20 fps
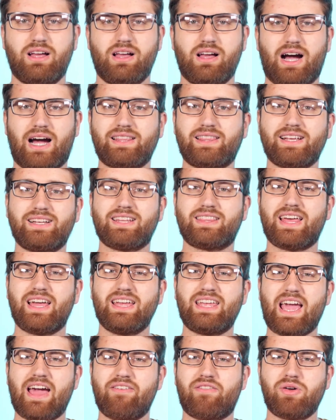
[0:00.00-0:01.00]
I'd like to
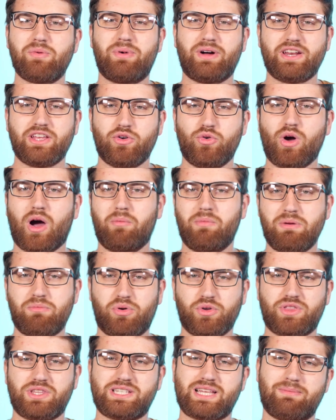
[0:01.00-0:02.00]
thank everybody who helped me
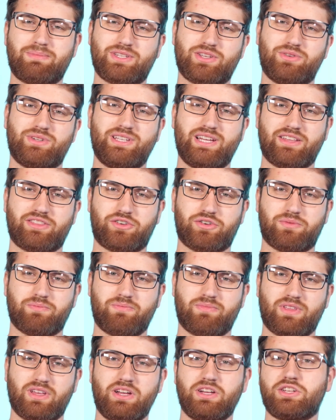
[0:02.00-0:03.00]
put this episode together.
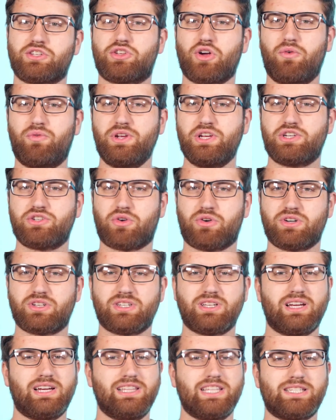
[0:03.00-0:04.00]
Sophie Short,
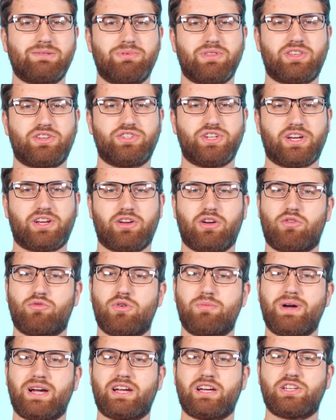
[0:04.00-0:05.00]
Elizabeth Chick,
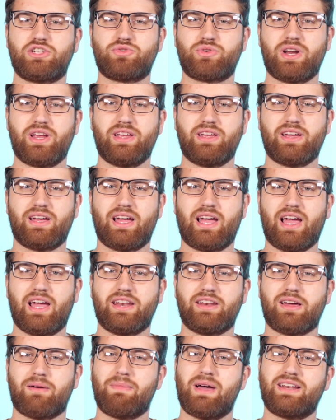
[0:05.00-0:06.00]
Rebecca Dre,
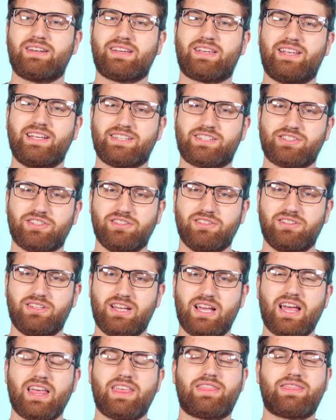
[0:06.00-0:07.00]
and Amanda Kiesel.
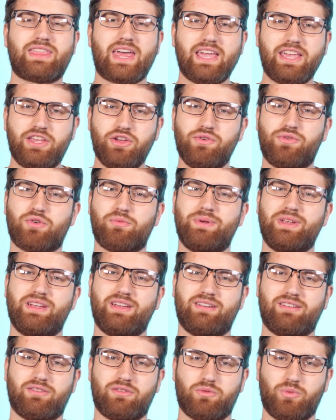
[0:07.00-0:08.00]
Thank you for
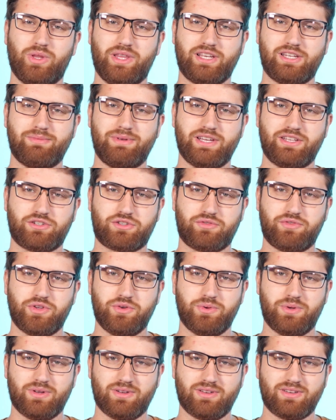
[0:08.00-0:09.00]
being willing to be
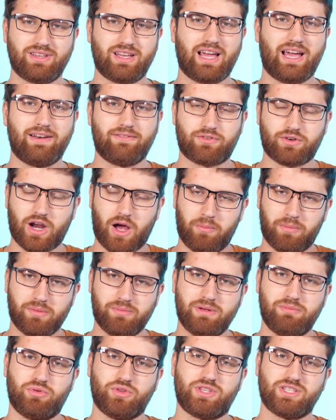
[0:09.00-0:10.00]
interviewed and for helping me
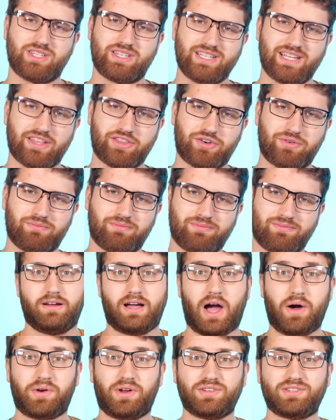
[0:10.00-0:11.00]
put this together.
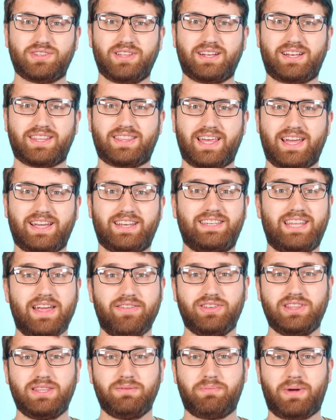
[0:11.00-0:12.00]
I would also like to thank
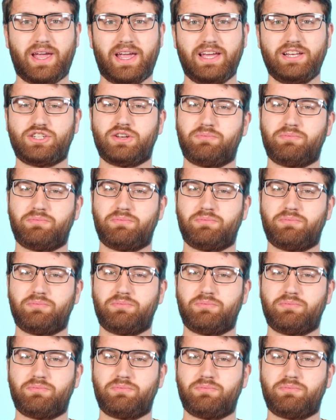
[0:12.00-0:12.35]
David LePage